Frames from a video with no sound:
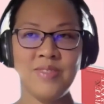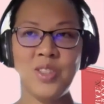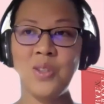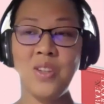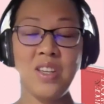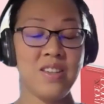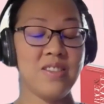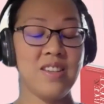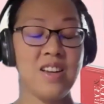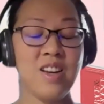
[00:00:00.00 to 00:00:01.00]
So
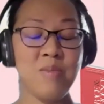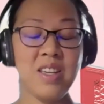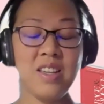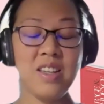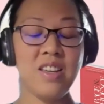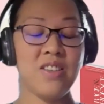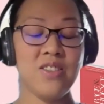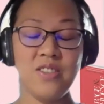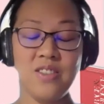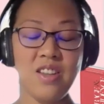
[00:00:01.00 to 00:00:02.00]
yes, my
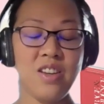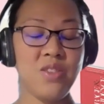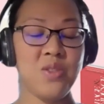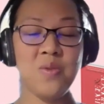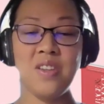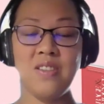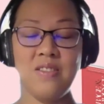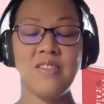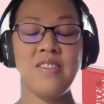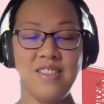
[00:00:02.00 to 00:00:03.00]
kids, they're doing
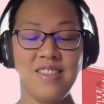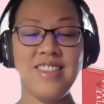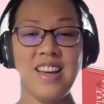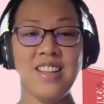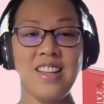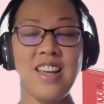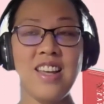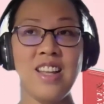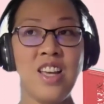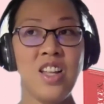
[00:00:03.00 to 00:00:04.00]
that.
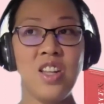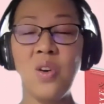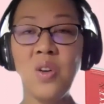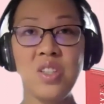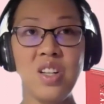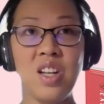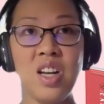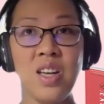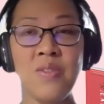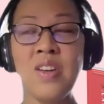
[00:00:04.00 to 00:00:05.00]
And the Aussie
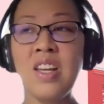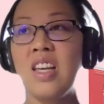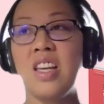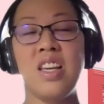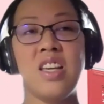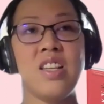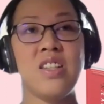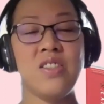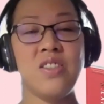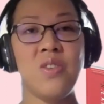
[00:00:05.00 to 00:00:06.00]
life
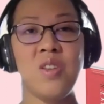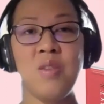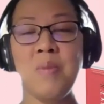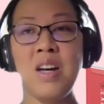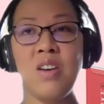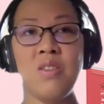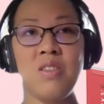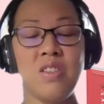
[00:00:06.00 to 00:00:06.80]
is all about